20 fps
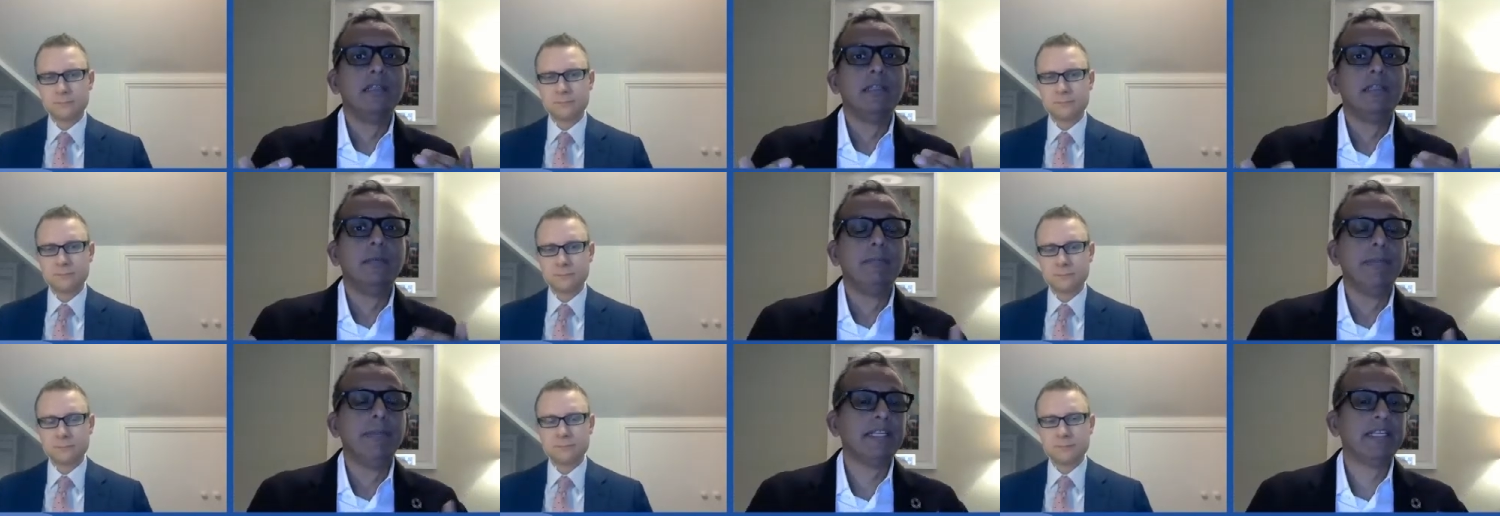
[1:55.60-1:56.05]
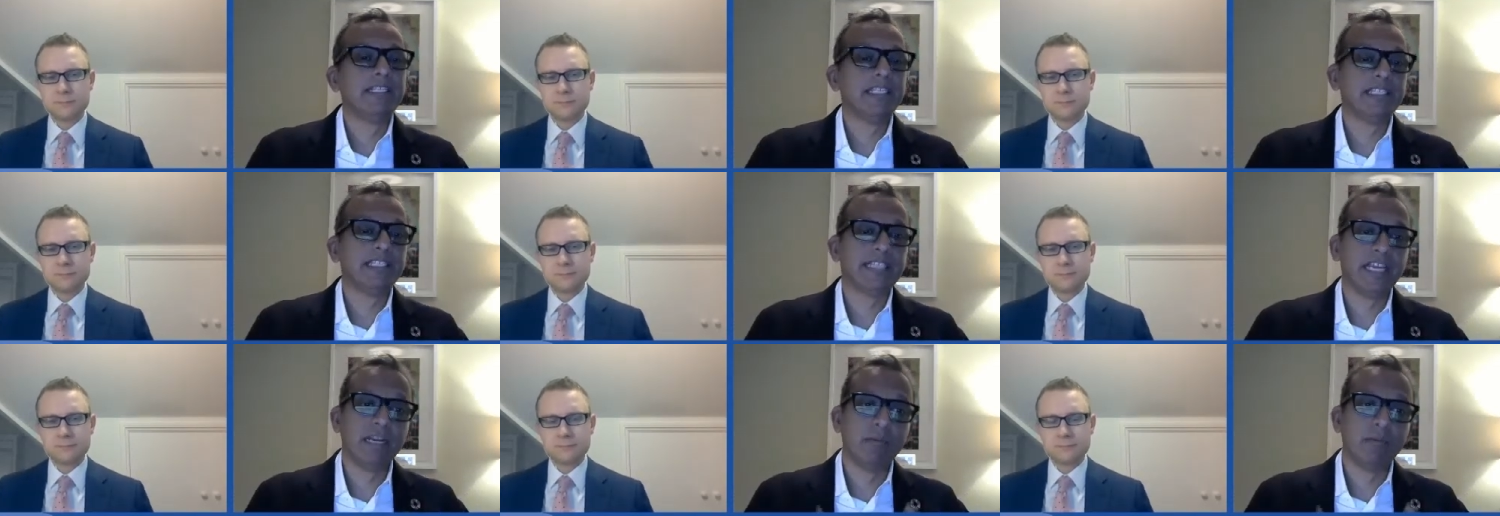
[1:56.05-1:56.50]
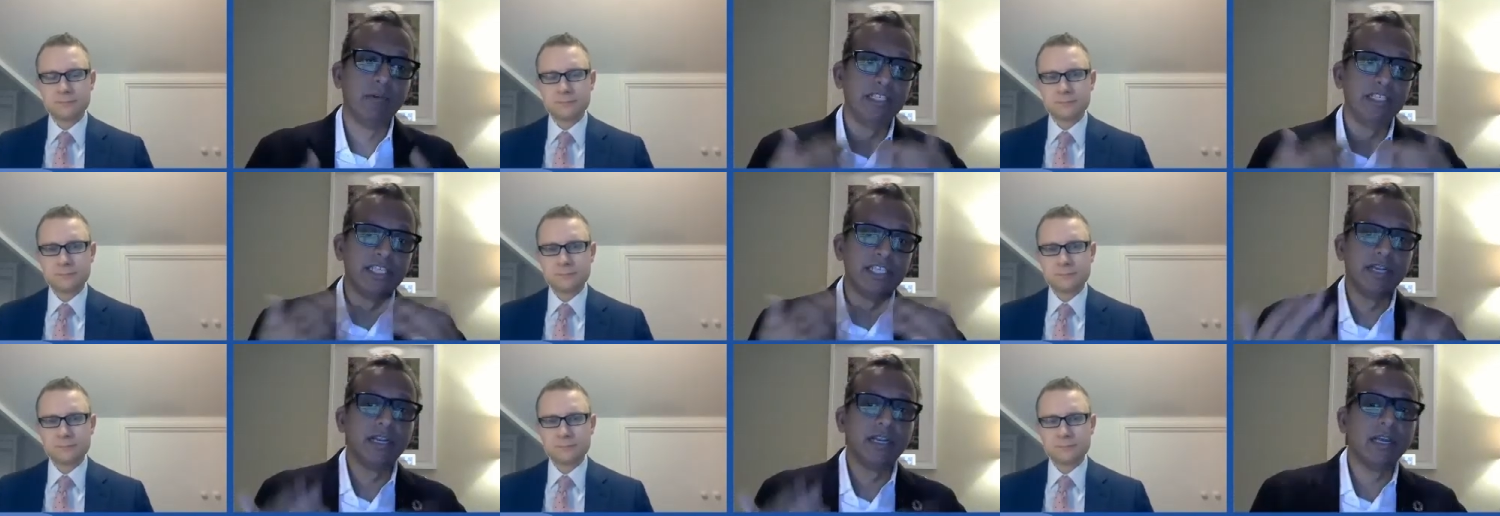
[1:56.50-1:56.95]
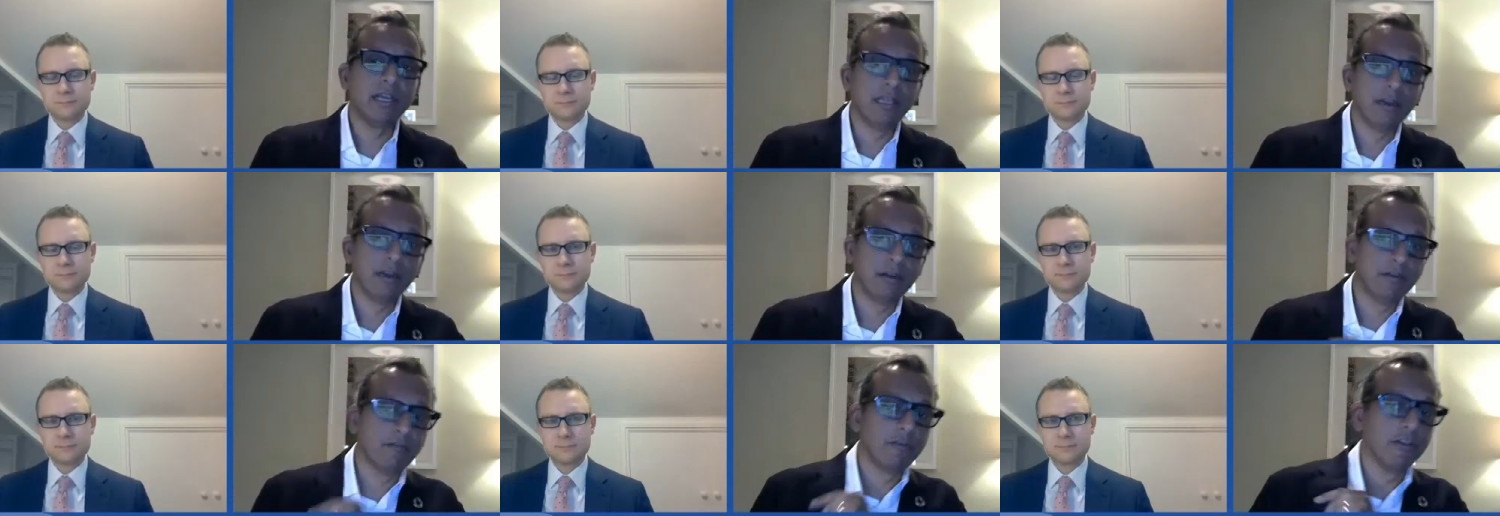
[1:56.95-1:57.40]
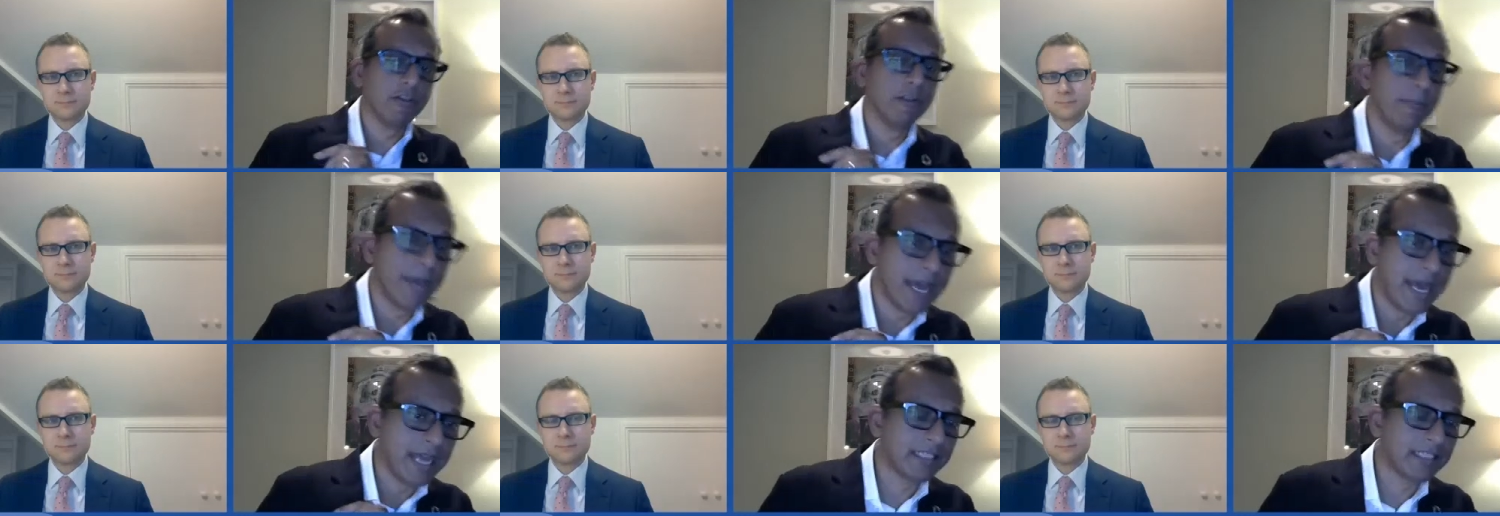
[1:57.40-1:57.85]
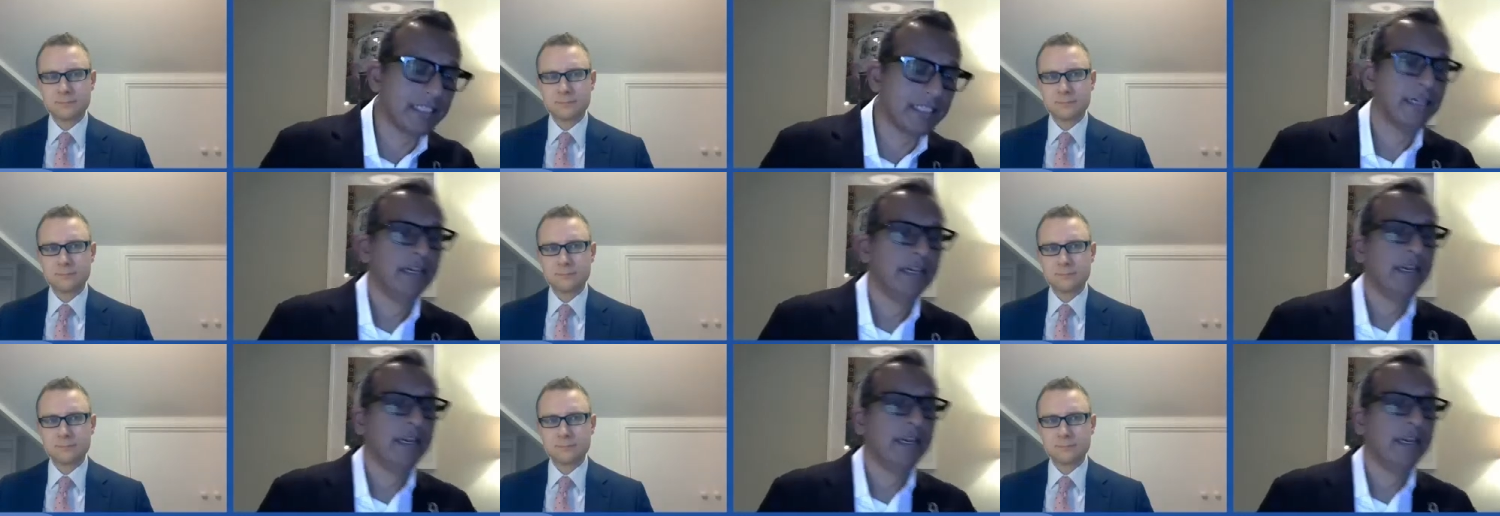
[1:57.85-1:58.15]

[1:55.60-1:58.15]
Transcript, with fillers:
Speaker 1: the big sustainable agenda. You know, I've got the badge